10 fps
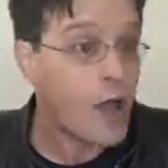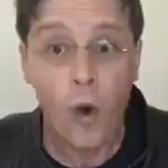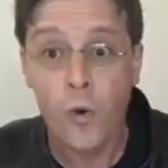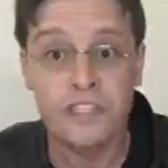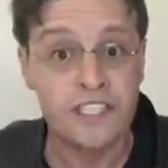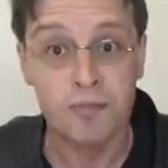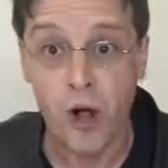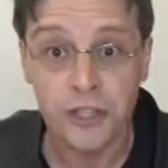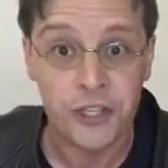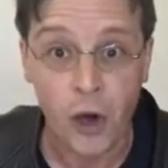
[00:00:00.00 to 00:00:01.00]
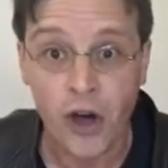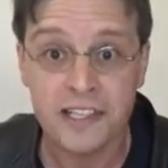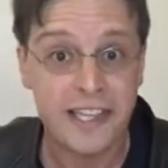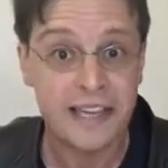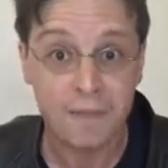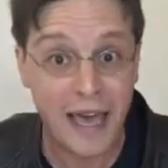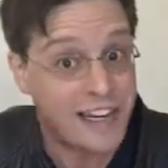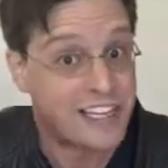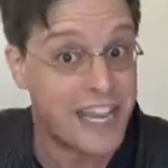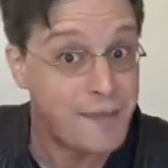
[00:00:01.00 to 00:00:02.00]
own small dogs and I'm
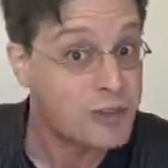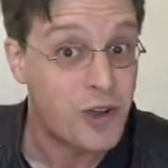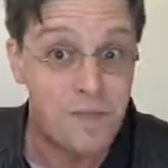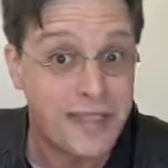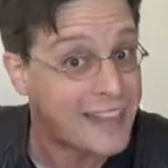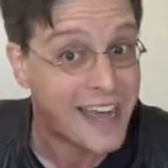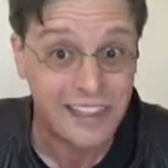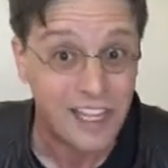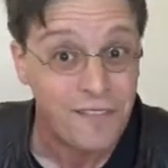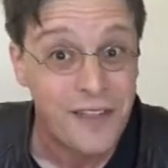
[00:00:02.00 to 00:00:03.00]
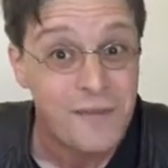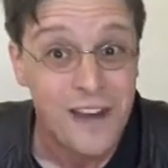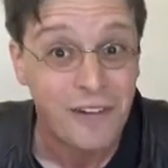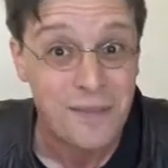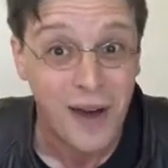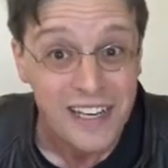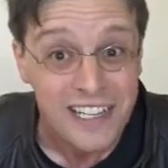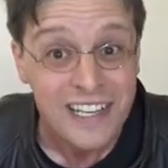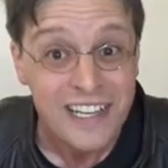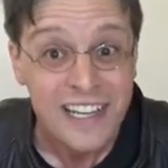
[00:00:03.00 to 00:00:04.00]
not ashamed to admit that I love them very
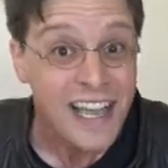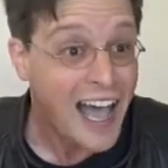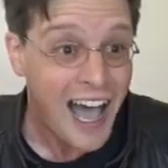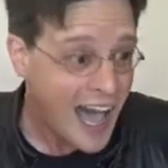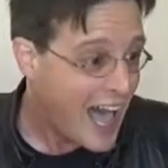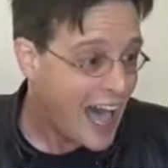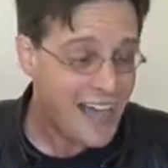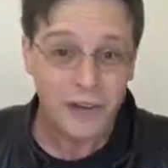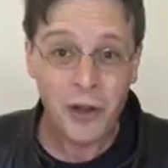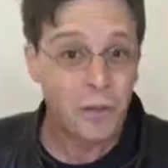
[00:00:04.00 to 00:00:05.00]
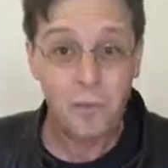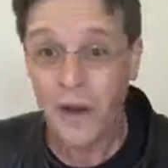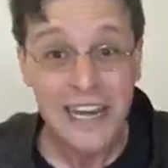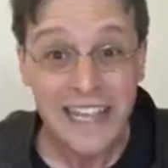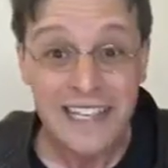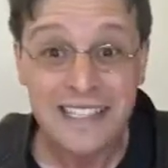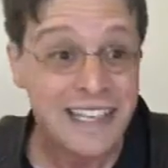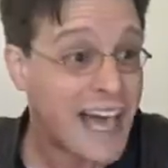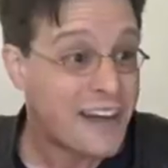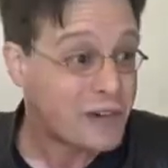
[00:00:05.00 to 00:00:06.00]
much? I don't know what it
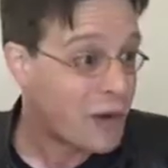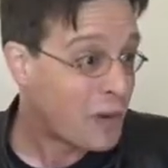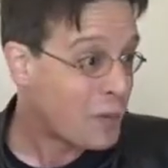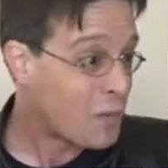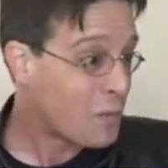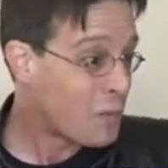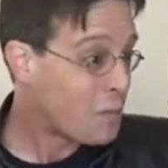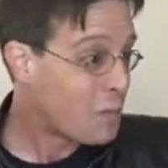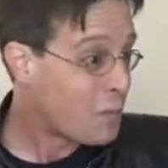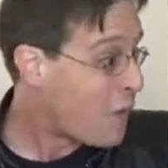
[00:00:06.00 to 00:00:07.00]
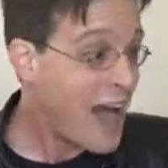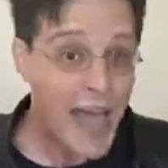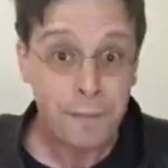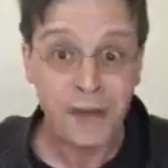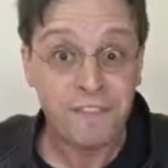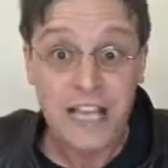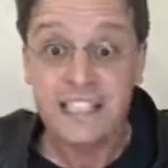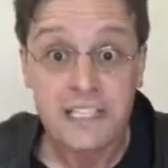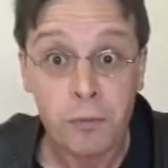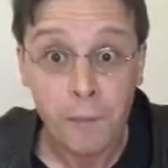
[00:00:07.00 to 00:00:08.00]
is. I don't know why, but
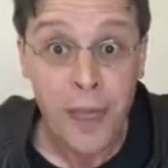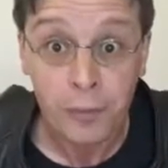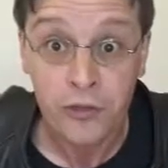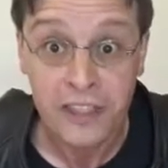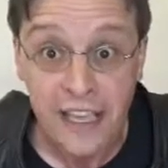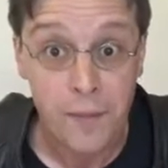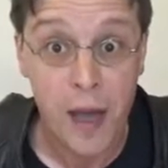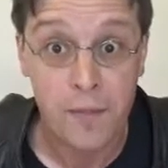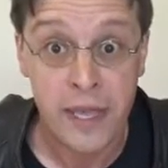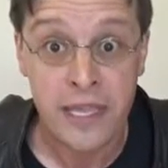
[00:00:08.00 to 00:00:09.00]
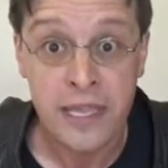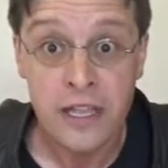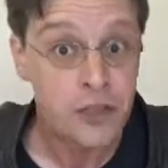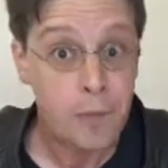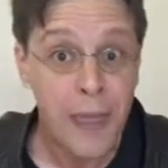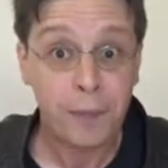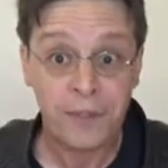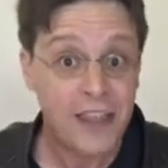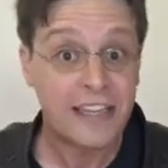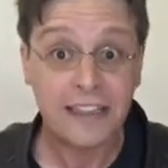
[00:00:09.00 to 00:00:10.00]
is this what people think about me? Do
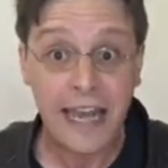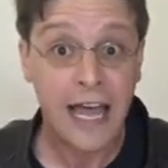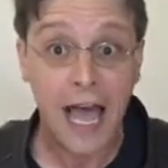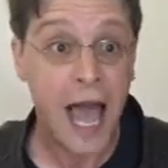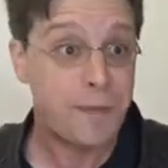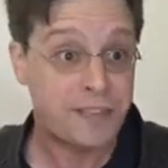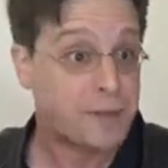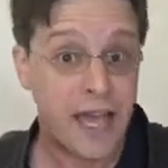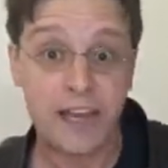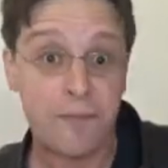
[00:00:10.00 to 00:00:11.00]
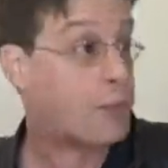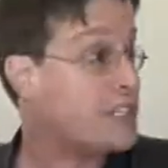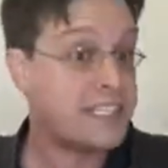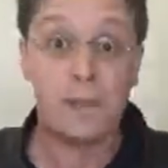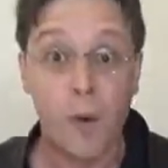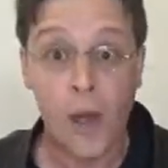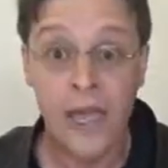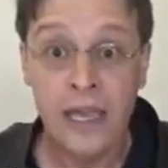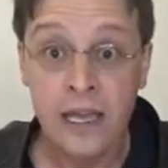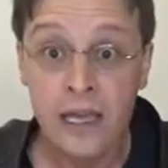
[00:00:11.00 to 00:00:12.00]
people think that I'm some kind of prissy boy?